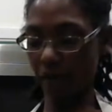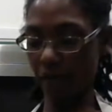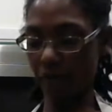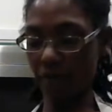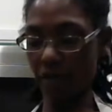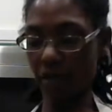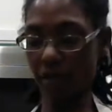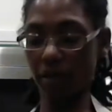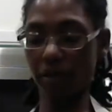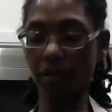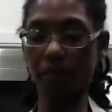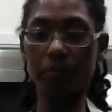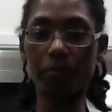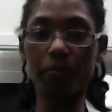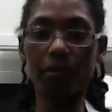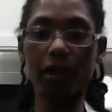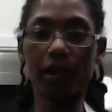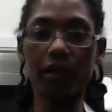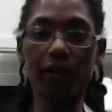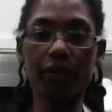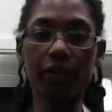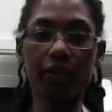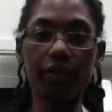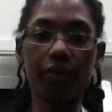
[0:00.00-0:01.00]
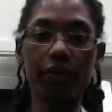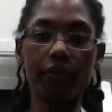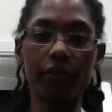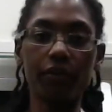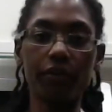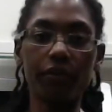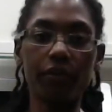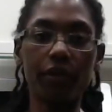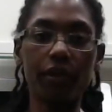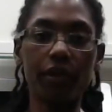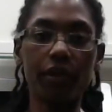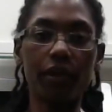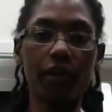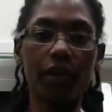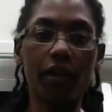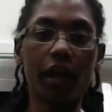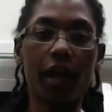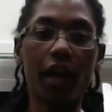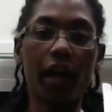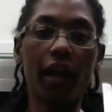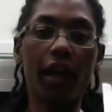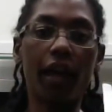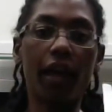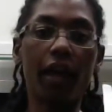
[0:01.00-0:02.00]
the butter
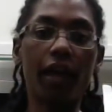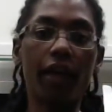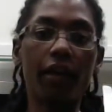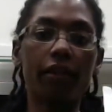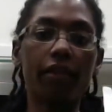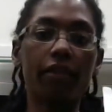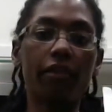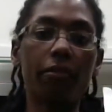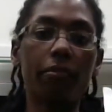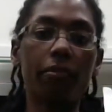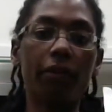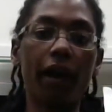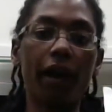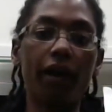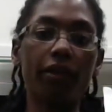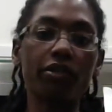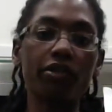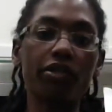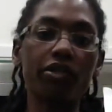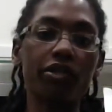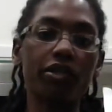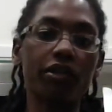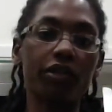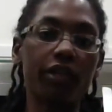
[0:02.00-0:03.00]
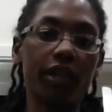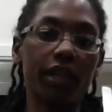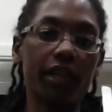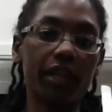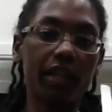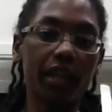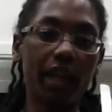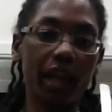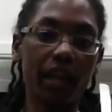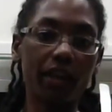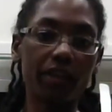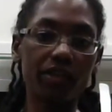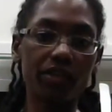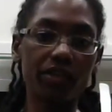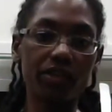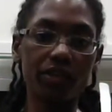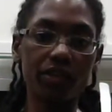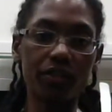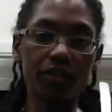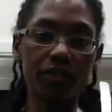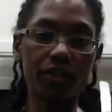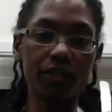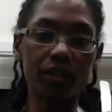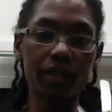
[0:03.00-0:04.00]
and the brown sugar and cane
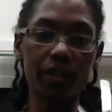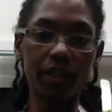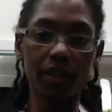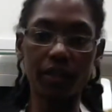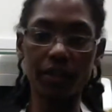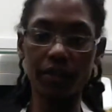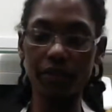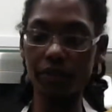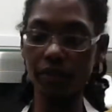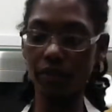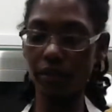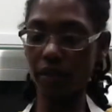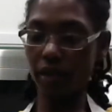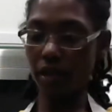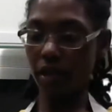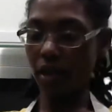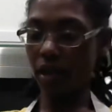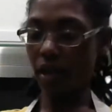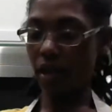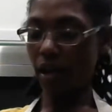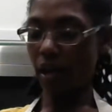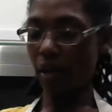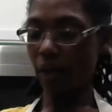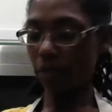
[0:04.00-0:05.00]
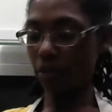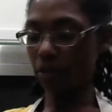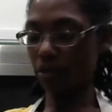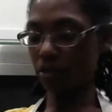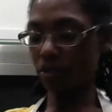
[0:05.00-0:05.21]
sugar in here. And we're just